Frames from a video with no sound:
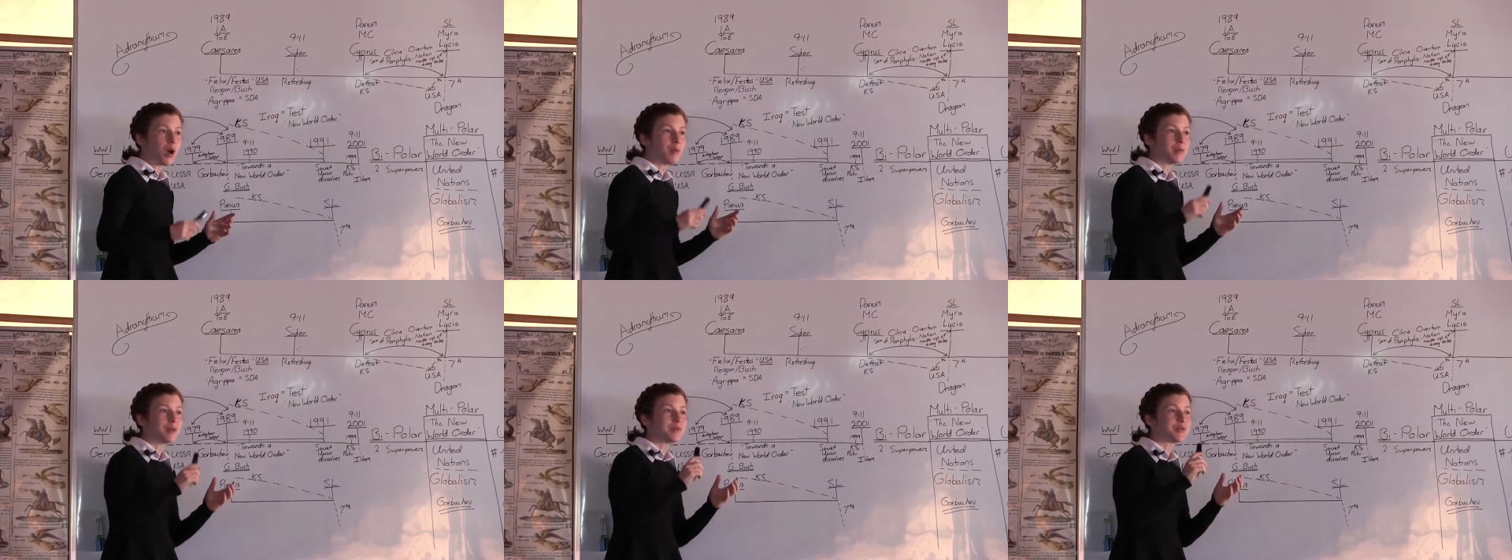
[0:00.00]

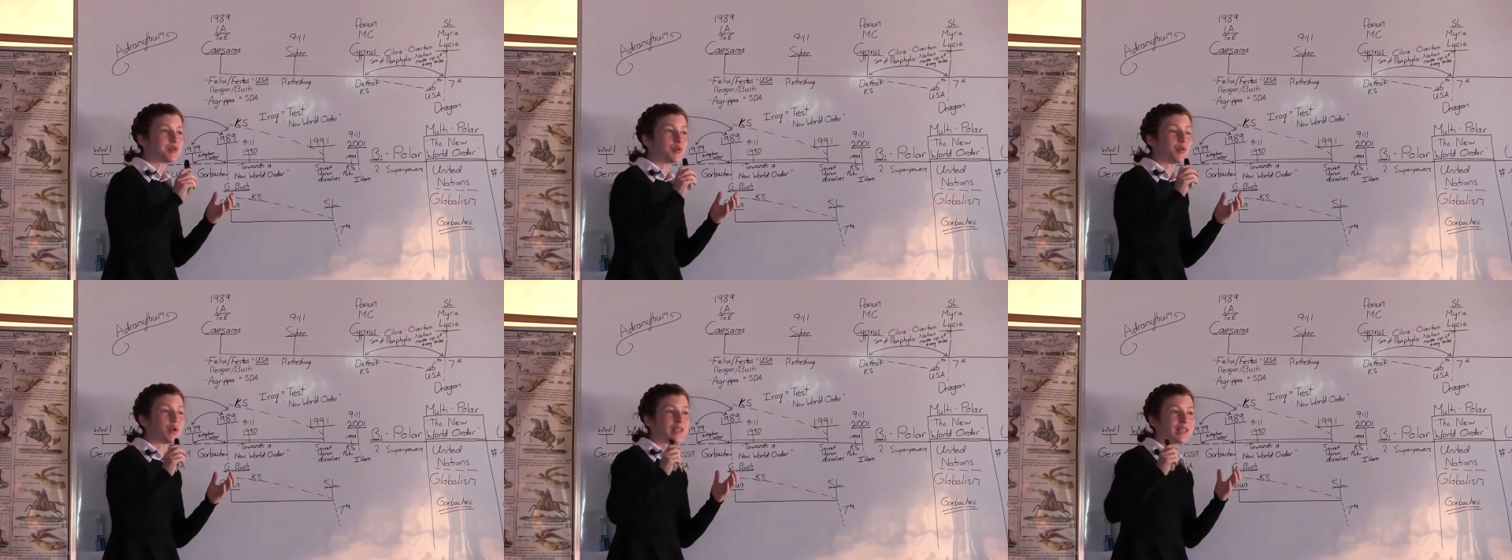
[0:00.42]
Problems
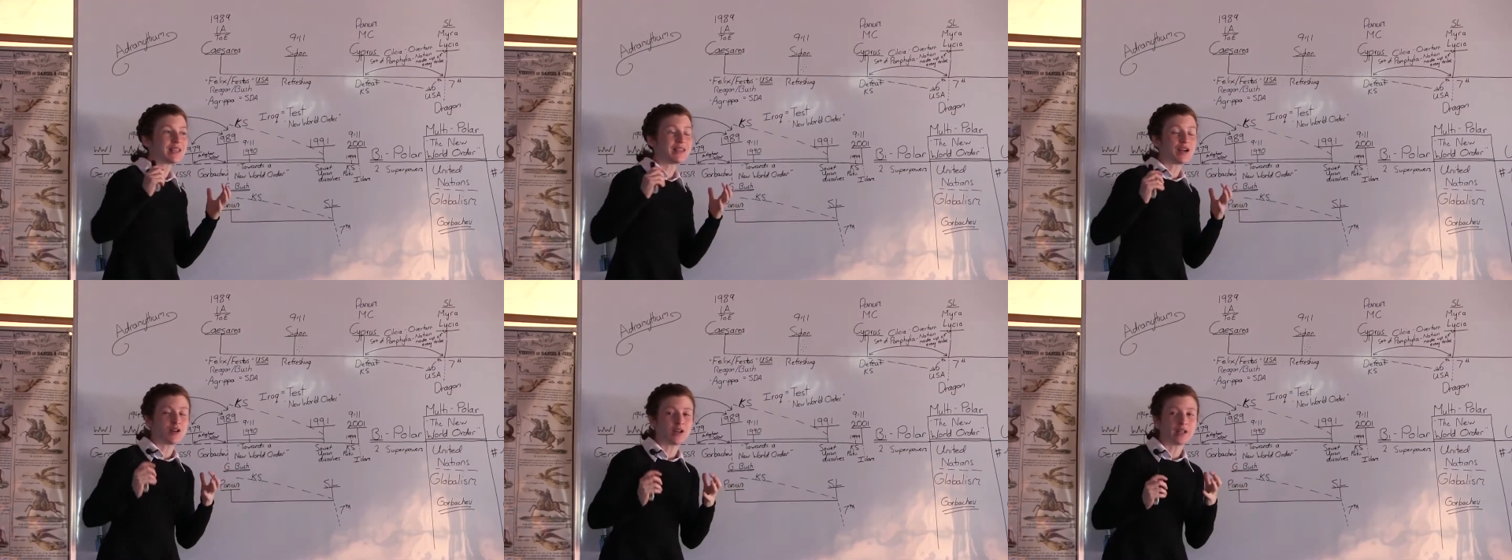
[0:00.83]

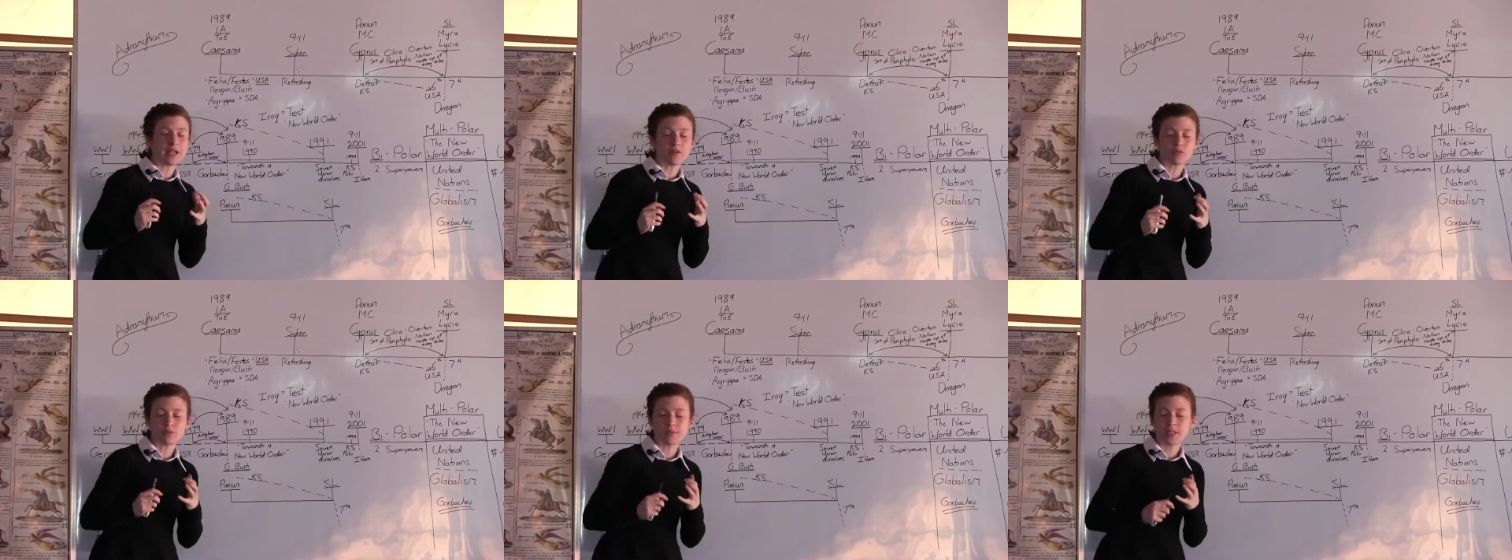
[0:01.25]
within their own
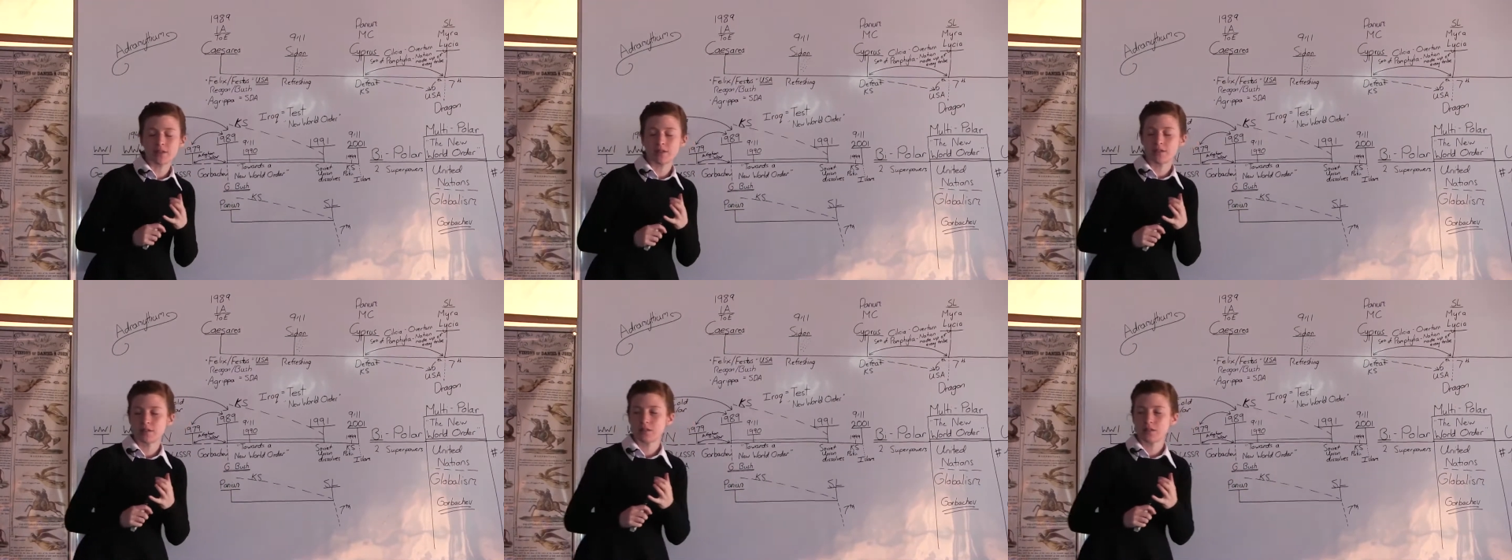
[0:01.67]
government.